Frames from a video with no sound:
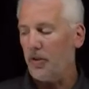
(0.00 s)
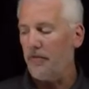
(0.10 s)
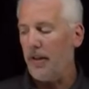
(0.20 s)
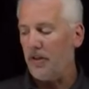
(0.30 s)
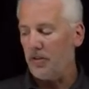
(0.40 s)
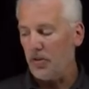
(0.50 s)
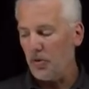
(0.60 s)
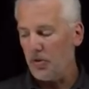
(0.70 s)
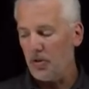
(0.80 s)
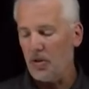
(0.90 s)
valid
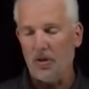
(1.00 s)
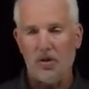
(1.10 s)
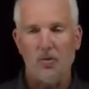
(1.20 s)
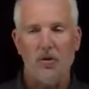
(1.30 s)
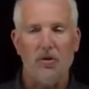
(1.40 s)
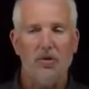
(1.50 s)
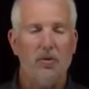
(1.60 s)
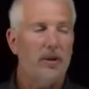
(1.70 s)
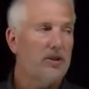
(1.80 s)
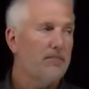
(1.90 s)
solution to this Schrodinger
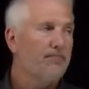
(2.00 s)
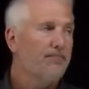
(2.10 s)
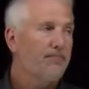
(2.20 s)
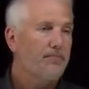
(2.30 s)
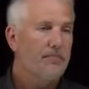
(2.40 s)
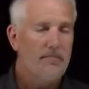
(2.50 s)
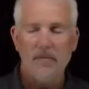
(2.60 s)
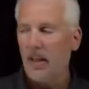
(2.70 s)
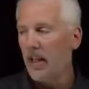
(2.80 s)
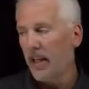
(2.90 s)
equation.
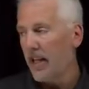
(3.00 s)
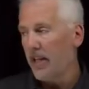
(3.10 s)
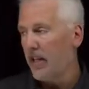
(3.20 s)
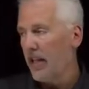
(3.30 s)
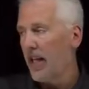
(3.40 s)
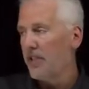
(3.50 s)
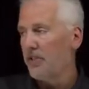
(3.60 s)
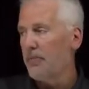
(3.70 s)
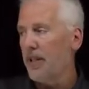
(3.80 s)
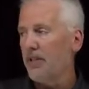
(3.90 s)
And again, that
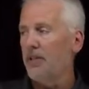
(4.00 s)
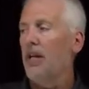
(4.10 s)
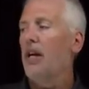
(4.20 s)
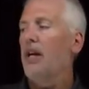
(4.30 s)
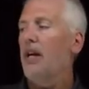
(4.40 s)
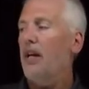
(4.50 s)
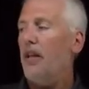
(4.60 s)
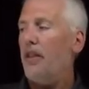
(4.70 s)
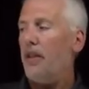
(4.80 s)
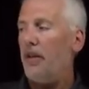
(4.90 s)
just means
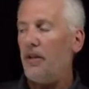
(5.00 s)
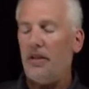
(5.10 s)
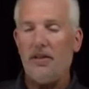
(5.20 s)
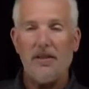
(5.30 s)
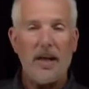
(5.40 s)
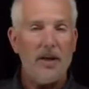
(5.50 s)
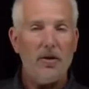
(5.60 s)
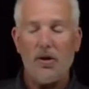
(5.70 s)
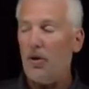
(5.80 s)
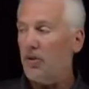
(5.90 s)
the, the sine or
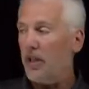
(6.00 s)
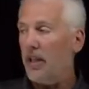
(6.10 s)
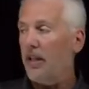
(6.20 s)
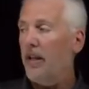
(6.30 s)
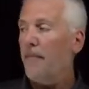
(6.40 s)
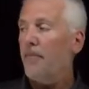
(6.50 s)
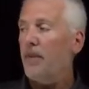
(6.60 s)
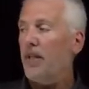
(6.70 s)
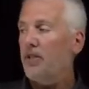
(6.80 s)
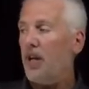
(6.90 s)
the cosine
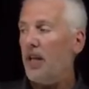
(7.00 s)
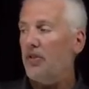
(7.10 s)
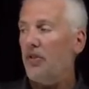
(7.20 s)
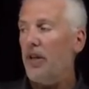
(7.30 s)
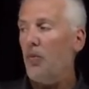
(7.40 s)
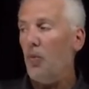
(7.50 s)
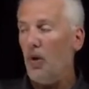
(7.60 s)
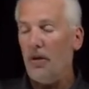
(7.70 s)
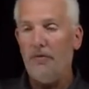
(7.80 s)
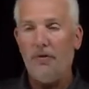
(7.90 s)
needs to oscillate
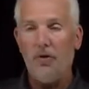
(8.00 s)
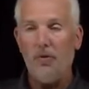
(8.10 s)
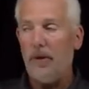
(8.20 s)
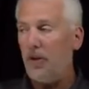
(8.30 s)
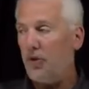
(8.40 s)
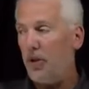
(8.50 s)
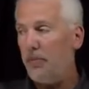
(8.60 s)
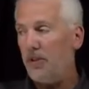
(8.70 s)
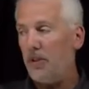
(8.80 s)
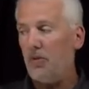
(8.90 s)
one full round
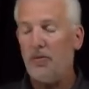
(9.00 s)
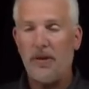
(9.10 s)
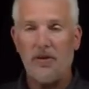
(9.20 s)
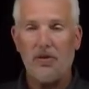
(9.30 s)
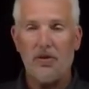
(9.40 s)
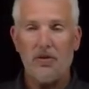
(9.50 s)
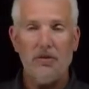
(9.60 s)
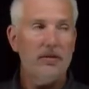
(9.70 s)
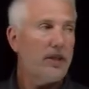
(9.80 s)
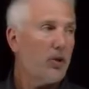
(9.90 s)
trip as it goes around the
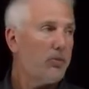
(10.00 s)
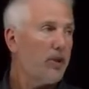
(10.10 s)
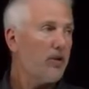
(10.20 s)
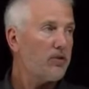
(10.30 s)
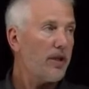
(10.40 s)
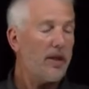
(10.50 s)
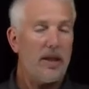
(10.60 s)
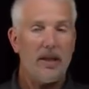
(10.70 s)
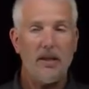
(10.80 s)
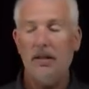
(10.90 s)
circle. That would be cosine
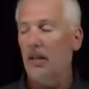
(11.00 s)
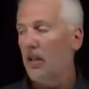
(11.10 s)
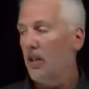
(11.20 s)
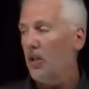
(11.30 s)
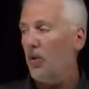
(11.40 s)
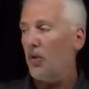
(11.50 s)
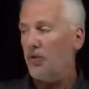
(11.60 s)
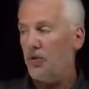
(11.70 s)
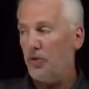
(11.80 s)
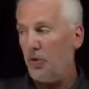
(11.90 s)
theta or
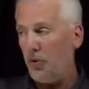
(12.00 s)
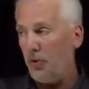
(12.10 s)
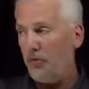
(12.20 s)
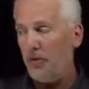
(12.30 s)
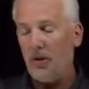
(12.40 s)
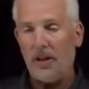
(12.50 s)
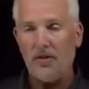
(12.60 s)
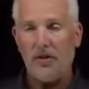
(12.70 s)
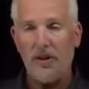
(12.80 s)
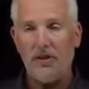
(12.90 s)
two full
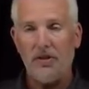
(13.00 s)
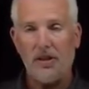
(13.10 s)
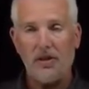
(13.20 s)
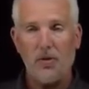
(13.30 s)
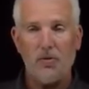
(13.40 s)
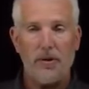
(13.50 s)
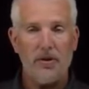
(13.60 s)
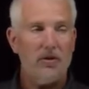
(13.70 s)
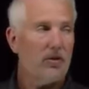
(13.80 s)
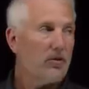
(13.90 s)
oscillations as it goes around
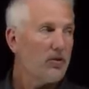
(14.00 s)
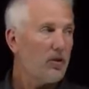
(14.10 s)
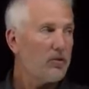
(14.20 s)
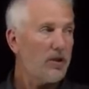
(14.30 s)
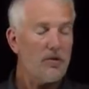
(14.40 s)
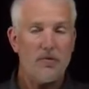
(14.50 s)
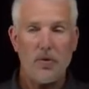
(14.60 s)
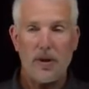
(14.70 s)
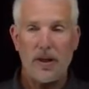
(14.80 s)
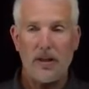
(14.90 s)
the circle, cosine of
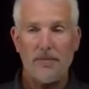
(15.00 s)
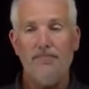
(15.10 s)
2 theta,